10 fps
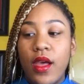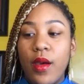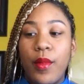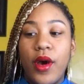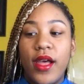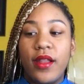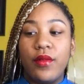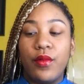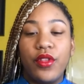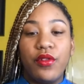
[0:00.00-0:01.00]
but
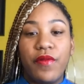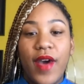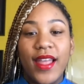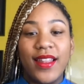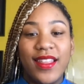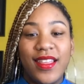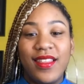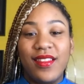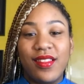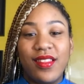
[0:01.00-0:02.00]
when you finally
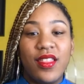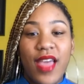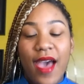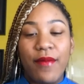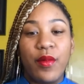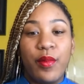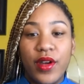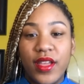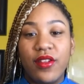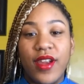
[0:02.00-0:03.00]
see have the book
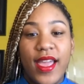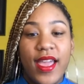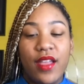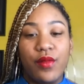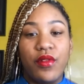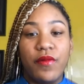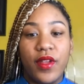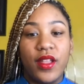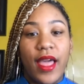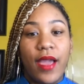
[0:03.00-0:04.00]
in your hands when you're
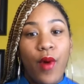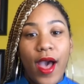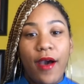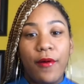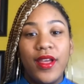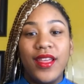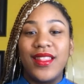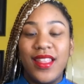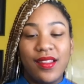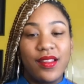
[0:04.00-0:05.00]
feeling like wow
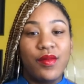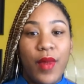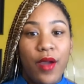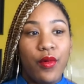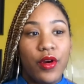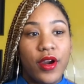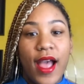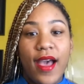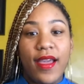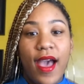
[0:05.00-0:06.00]
this is my work.
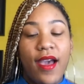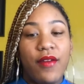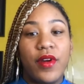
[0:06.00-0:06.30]
I I've